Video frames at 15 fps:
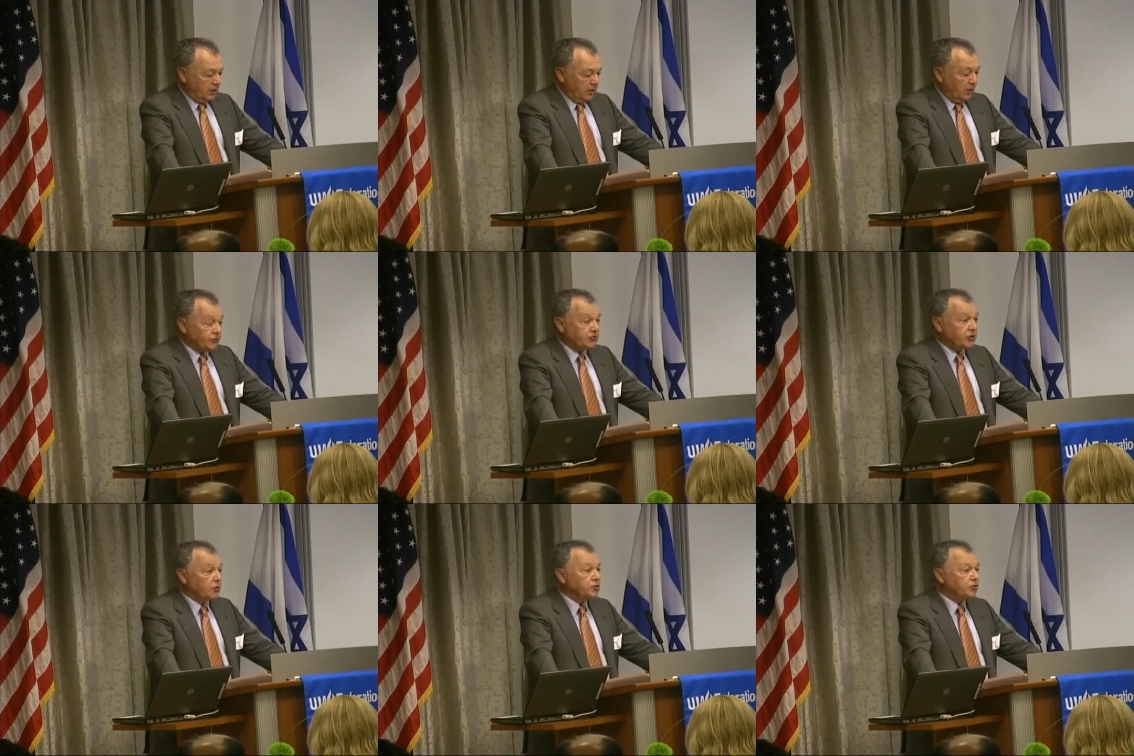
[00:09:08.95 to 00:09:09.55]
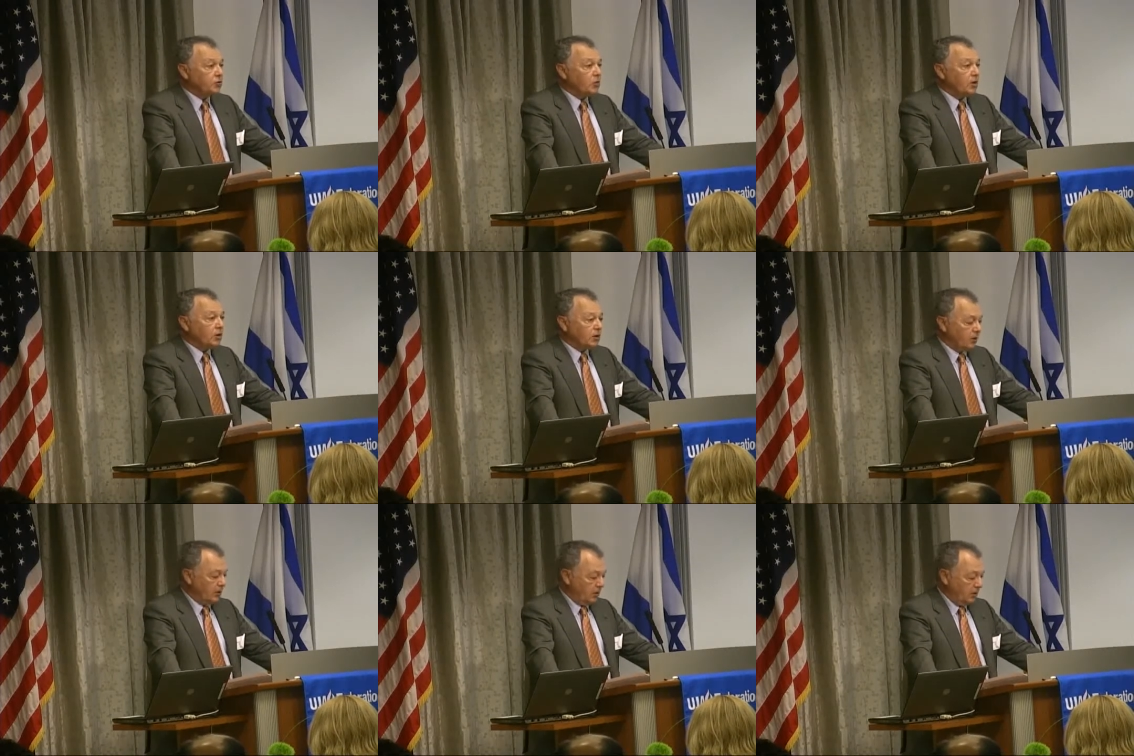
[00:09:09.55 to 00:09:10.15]
a social
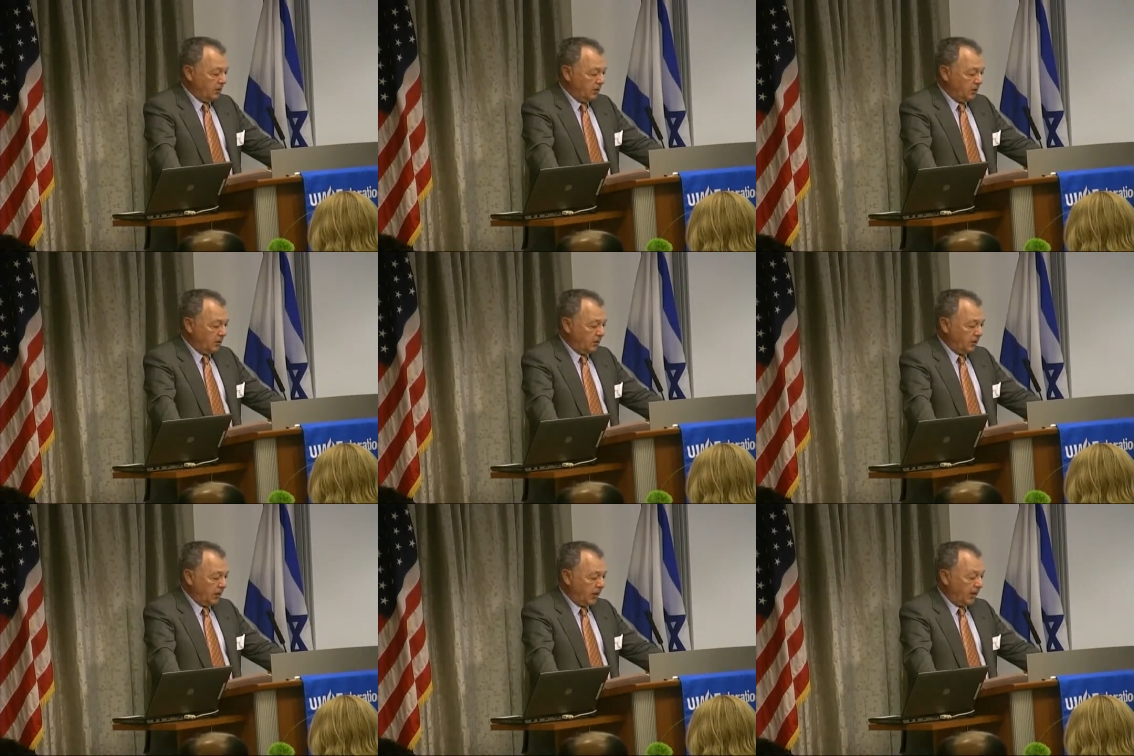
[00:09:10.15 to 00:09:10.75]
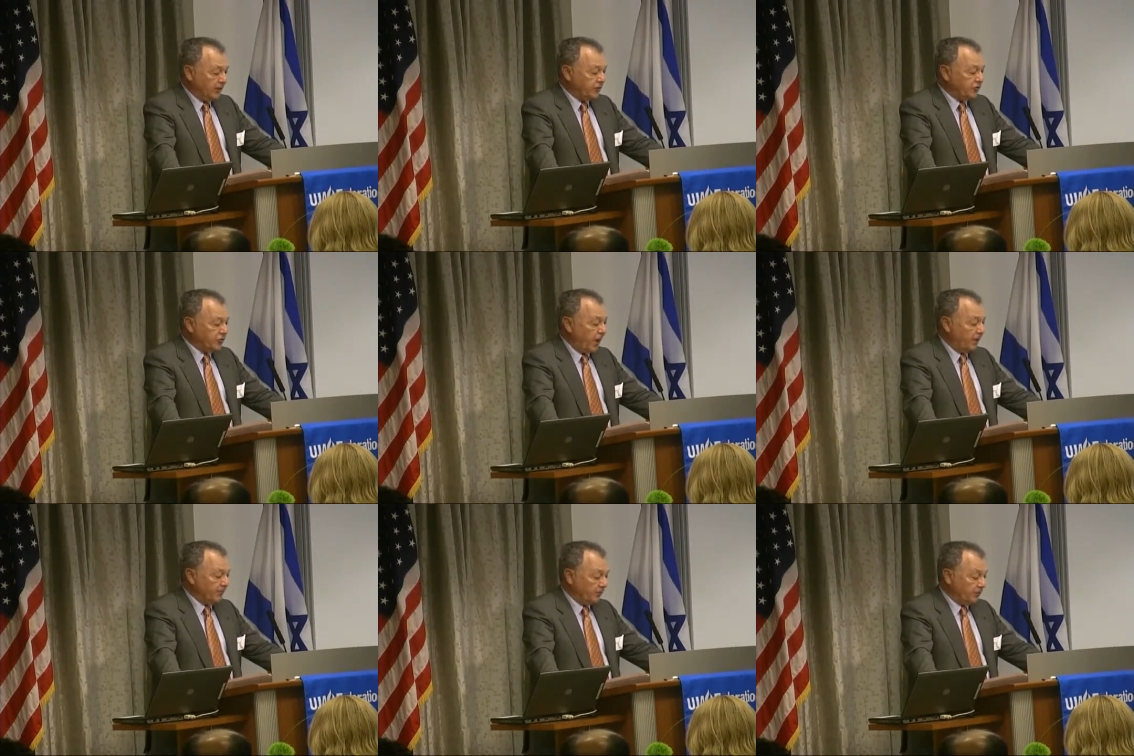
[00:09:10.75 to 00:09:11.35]
worker, and a
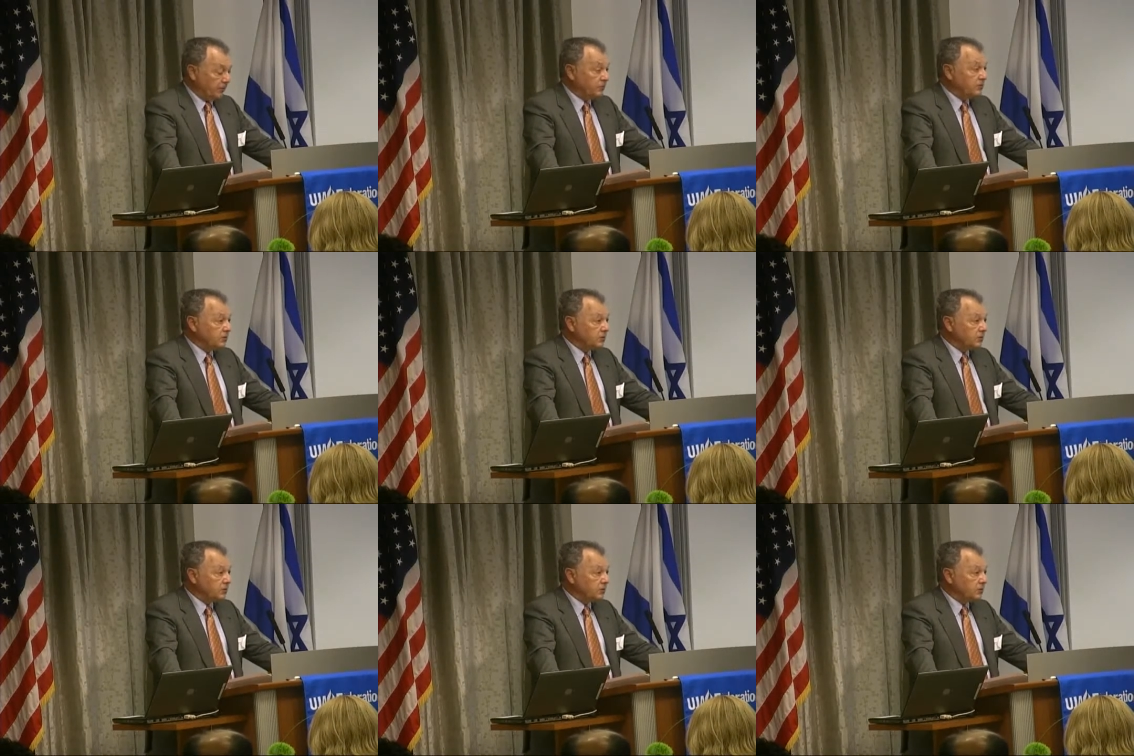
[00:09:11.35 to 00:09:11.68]
chaplain.